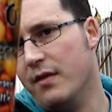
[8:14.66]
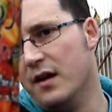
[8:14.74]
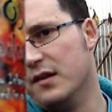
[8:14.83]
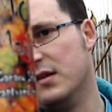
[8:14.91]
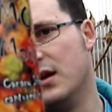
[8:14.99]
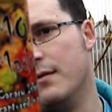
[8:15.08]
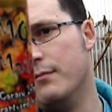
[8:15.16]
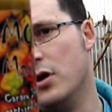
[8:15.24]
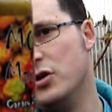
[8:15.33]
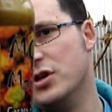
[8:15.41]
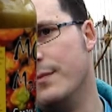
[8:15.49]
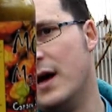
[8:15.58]
that's
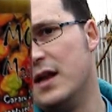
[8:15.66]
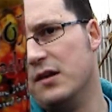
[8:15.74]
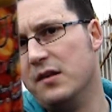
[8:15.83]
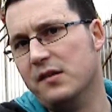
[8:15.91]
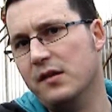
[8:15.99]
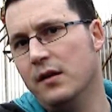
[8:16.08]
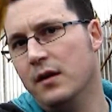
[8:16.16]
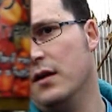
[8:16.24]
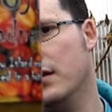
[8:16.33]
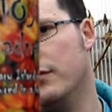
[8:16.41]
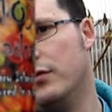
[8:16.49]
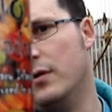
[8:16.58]
Mojo Madness
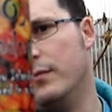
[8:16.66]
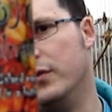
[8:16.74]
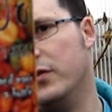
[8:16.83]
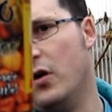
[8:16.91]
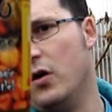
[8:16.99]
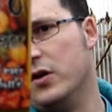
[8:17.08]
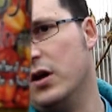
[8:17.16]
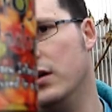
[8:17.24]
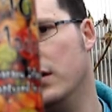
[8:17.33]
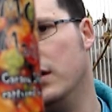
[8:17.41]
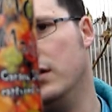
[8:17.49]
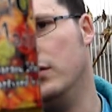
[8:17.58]
from Todd,
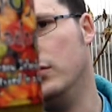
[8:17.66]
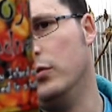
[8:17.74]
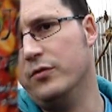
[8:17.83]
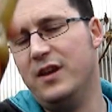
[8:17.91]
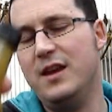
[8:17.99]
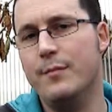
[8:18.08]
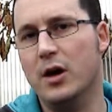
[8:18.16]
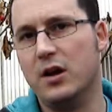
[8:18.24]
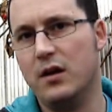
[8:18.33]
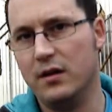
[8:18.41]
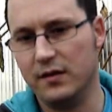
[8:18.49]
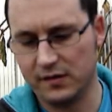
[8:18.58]
or
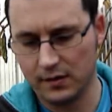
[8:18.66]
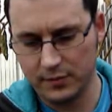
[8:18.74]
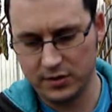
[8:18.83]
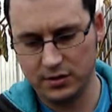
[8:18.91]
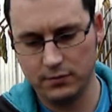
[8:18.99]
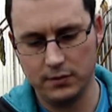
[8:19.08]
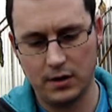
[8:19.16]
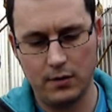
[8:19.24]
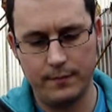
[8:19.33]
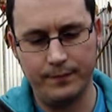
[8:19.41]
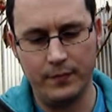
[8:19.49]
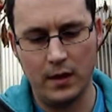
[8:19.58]
T-Mudder as some of you will
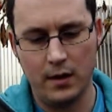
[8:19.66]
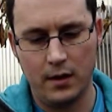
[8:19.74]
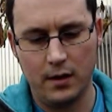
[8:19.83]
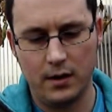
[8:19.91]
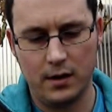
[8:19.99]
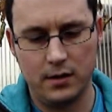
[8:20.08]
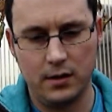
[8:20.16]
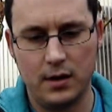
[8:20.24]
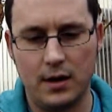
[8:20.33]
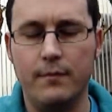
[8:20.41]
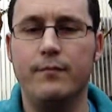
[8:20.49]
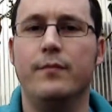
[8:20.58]
know him,
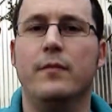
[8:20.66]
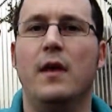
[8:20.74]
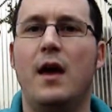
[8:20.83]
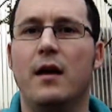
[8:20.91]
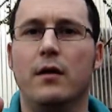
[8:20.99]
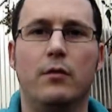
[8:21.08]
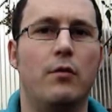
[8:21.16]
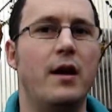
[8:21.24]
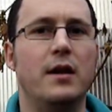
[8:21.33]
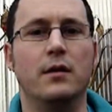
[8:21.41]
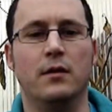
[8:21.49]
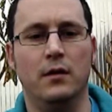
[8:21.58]
and yeah,
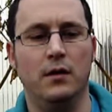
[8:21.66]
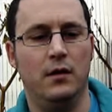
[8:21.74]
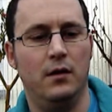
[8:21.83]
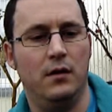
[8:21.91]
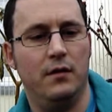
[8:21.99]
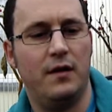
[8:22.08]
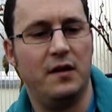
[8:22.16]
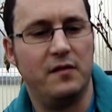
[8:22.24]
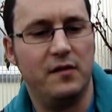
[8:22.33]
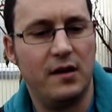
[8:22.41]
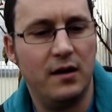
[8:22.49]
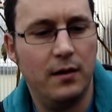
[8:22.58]
great. Thanks
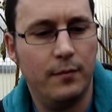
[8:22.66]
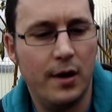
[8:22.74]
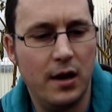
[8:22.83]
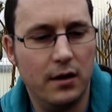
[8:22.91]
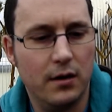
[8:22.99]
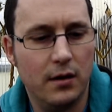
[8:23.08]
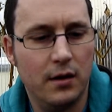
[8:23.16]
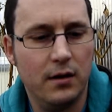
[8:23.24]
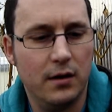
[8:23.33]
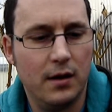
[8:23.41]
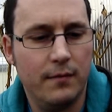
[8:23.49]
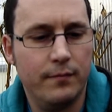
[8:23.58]
for sending it, mate,
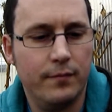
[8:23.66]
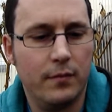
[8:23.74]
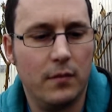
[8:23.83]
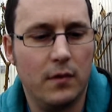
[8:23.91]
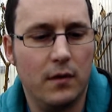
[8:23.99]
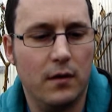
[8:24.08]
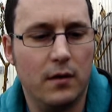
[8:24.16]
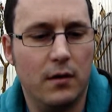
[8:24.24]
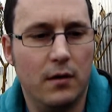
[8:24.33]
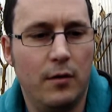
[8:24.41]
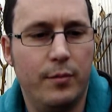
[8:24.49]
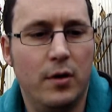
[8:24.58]
and
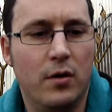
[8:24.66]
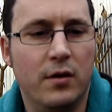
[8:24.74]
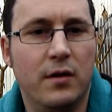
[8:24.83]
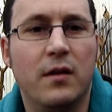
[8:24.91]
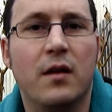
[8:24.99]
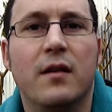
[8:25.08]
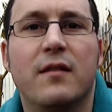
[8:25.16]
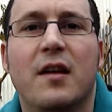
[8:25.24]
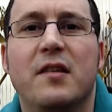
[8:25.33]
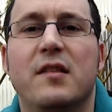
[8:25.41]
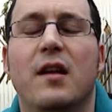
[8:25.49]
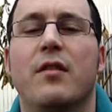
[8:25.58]
I'll be on and
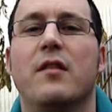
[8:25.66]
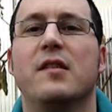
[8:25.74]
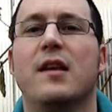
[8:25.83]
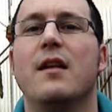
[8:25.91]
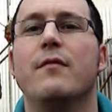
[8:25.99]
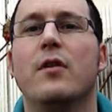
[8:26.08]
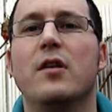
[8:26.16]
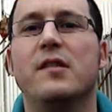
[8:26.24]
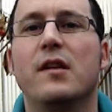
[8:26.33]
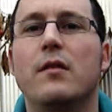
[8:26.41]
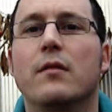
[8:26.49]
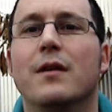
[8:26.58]
test the others again very
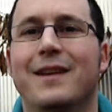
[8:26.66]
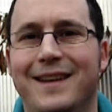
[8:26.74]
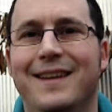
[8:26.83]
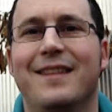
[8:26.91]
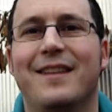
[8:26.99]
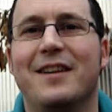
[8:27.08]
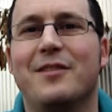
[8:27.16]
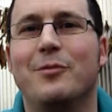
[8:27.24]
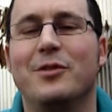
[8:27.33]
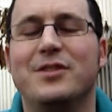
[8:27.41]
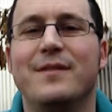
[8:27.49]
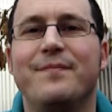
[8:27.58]
soon. Thanks
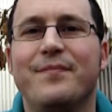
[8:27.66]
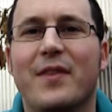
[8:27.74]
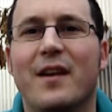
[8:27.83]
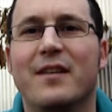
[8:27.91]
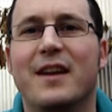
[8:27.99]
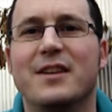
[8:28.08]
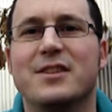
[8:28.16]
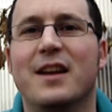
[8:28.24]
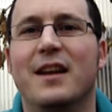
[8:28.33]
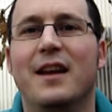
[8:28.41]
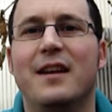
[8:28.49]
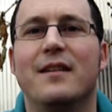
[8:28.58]
for watching. I'll catch
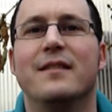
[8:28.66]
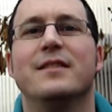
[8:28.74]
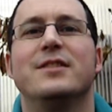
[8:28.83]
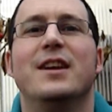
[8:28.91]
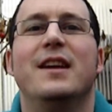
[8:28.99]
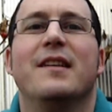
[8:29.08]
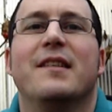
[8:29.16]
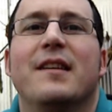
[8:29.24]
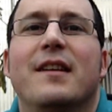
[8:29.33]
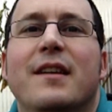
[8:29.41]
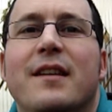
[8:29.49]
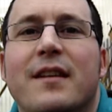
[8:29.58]
you again later. Cheers.